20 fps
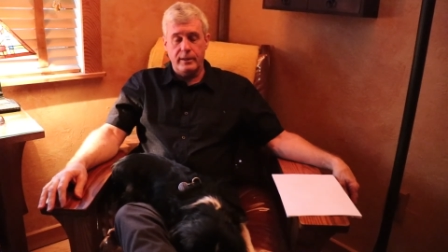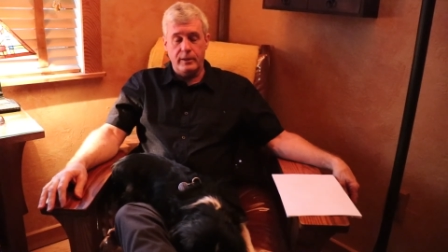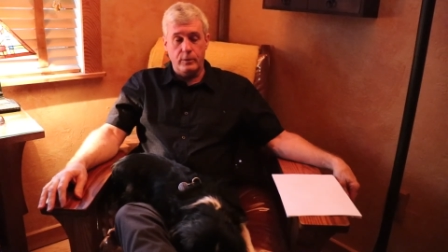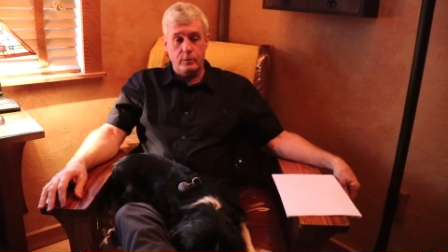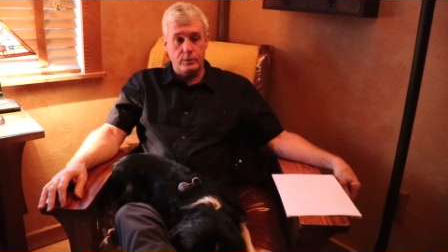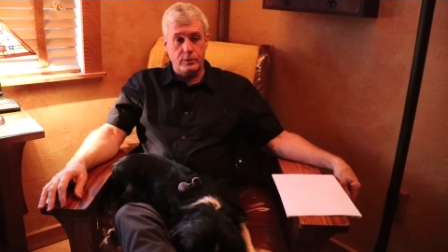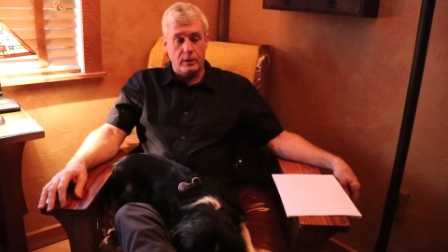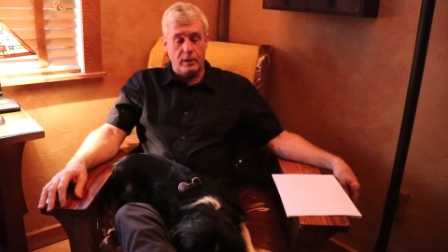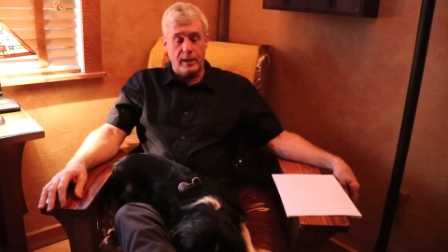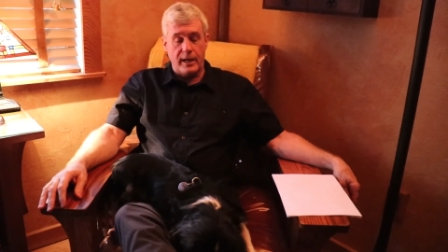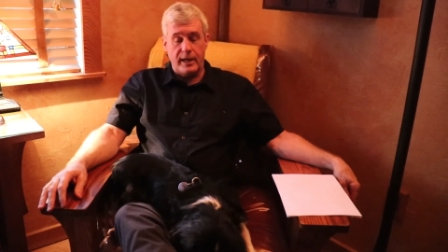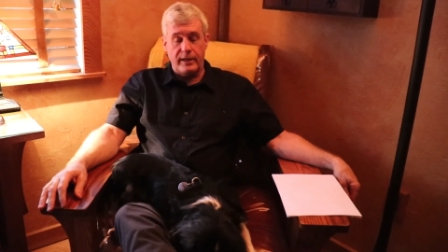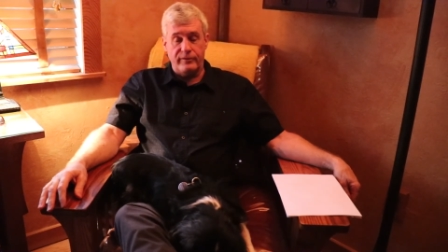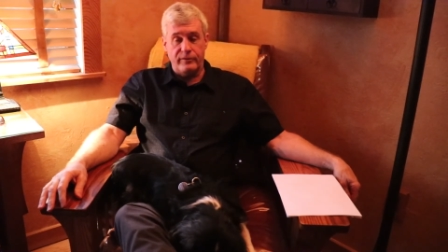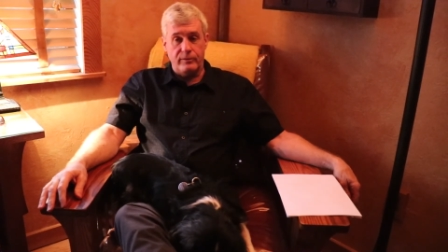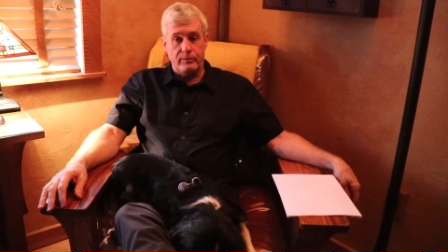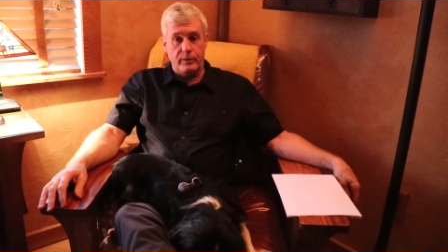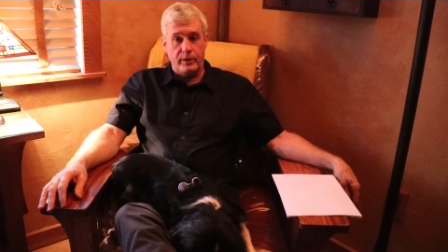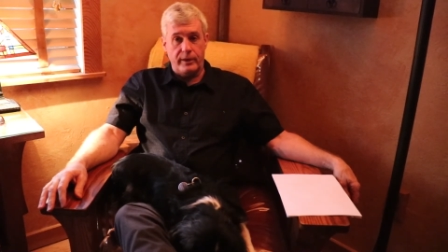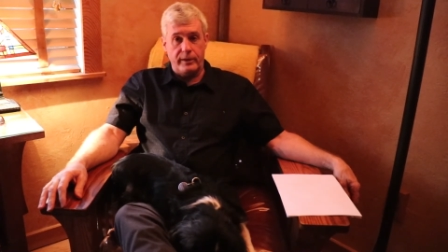and there was a lot
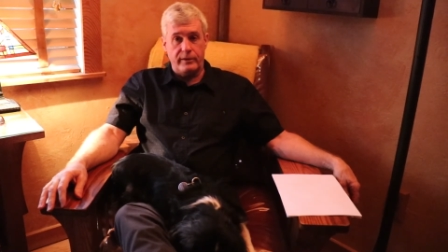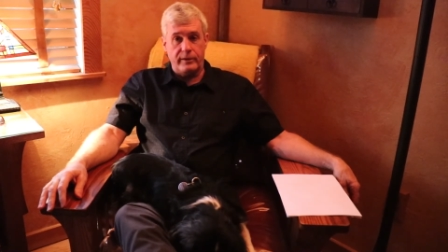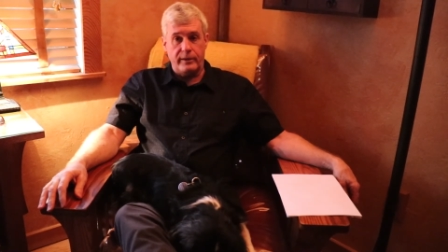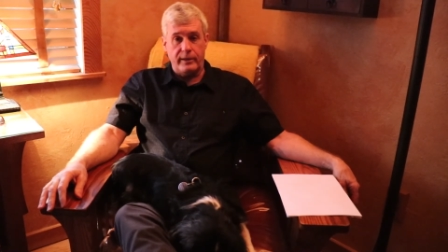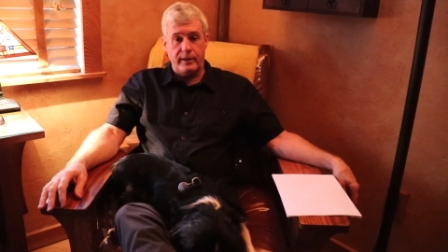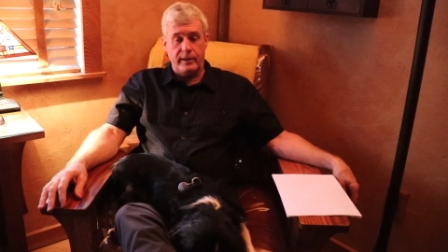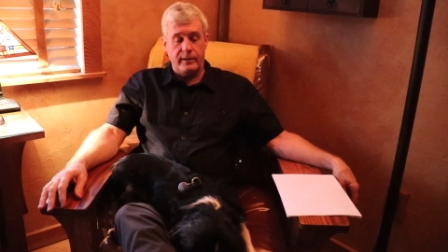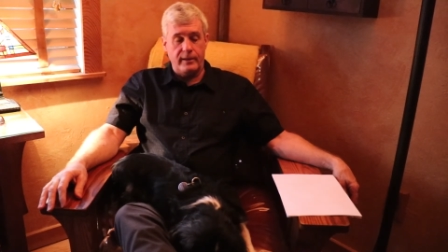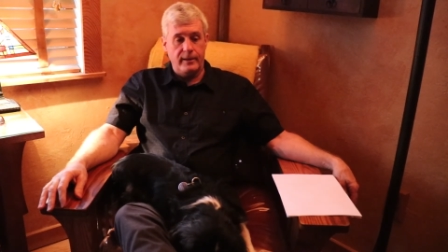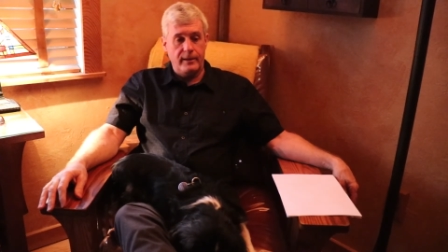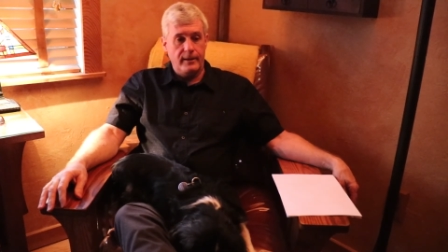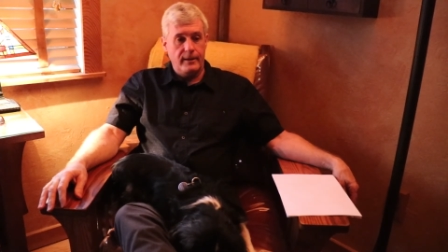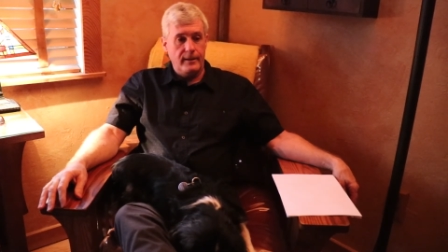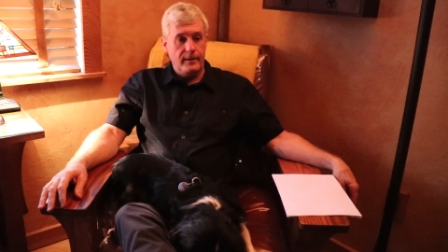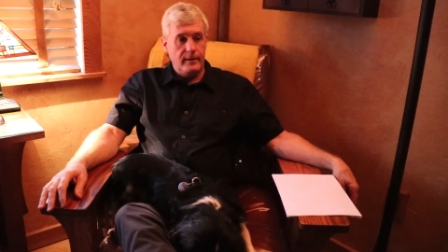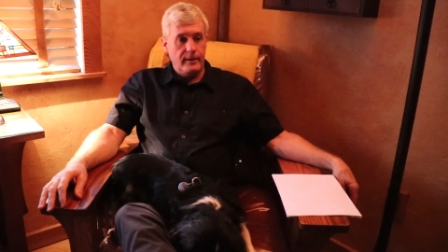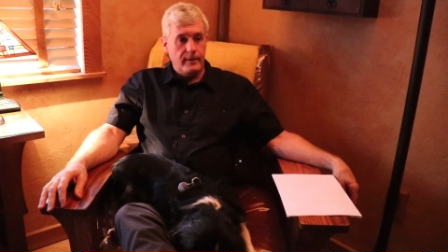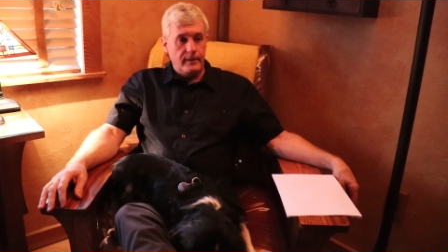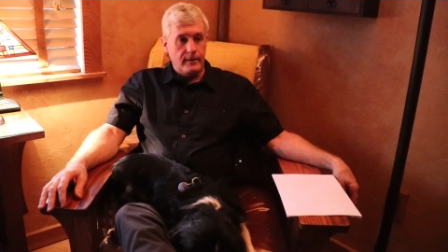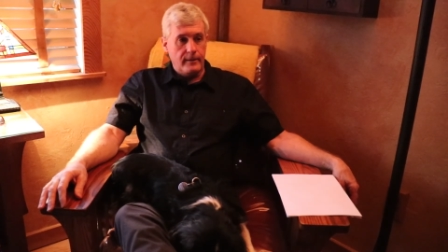of them like that.
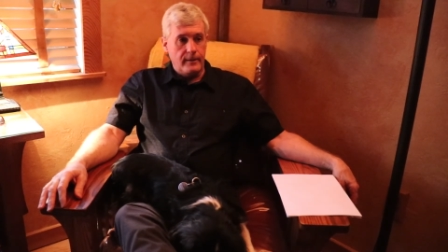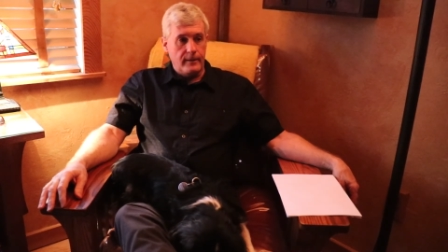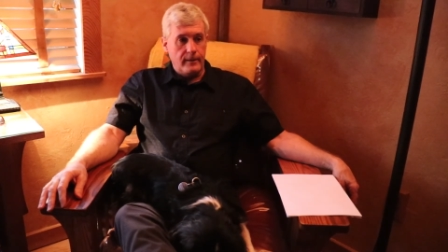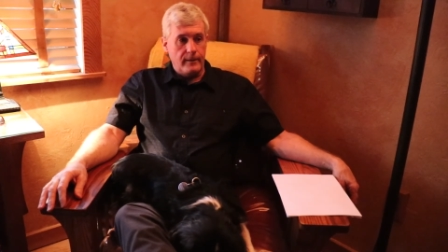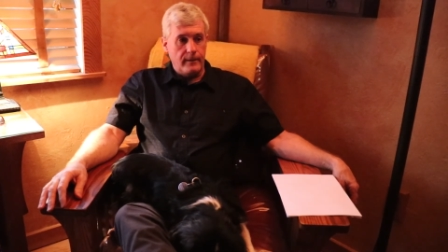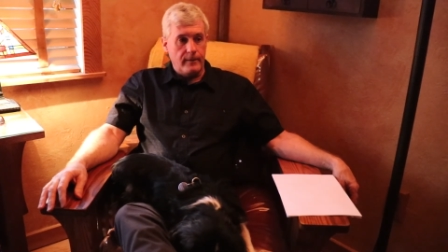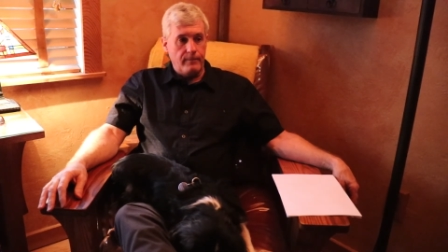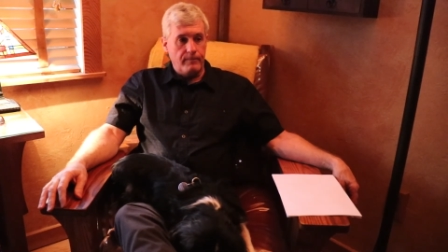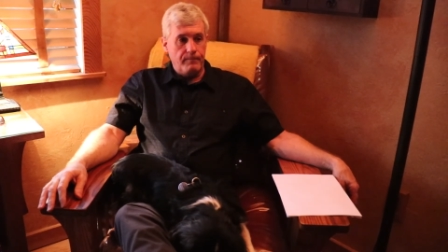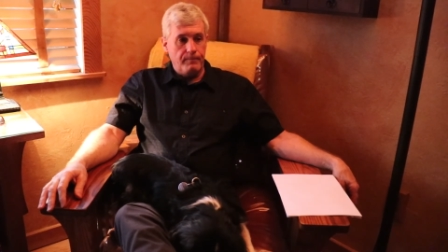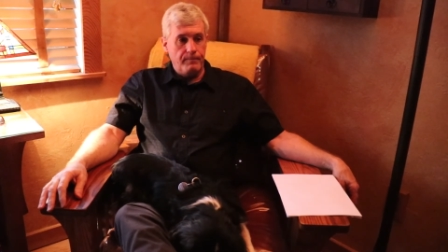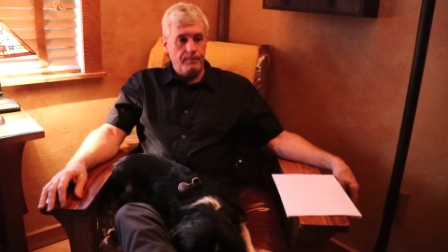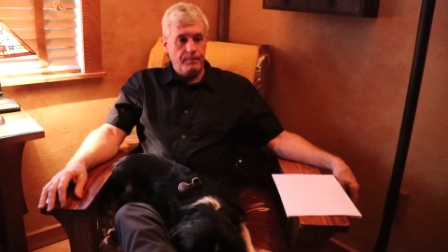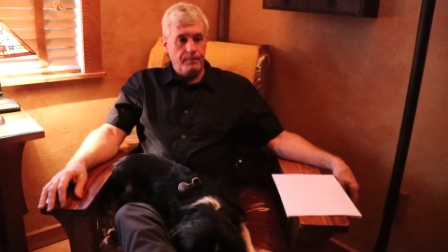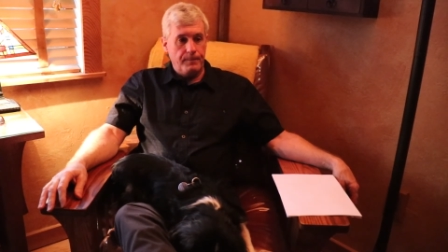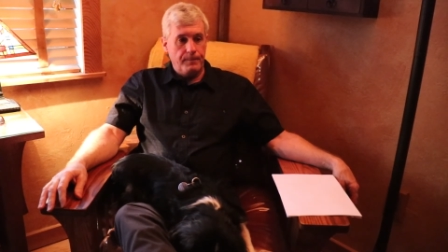Um,